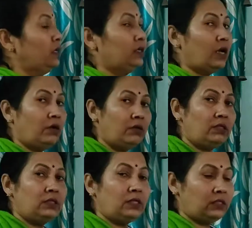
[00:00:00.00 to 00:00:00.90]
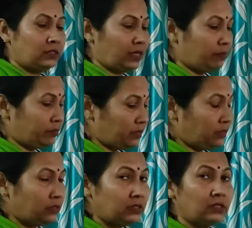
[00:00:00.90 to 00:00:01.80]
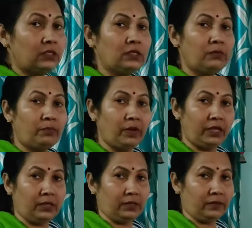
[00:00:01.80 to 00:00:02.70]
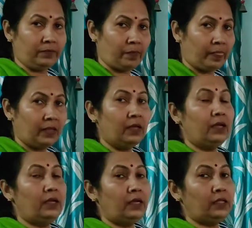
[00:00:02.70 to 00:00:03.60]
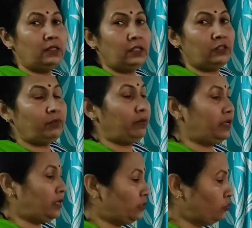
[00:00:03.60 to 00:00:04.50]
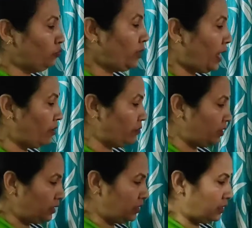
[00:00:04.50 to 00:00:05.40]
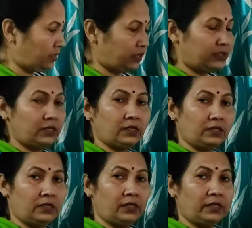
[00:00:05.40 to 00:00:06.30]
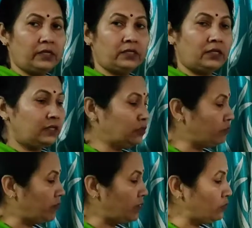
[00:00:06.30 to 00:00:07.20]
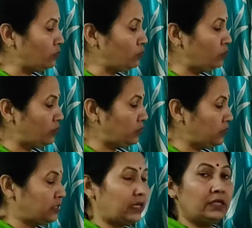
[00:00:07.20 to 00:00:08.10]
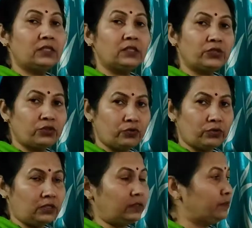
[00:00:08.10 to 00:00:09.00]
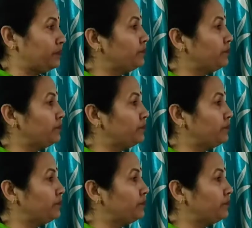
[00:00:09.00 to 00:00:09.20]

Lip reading: Now, in this chapter, this is a play. In this play, you have a narrator. Narrator is one who is telling the story.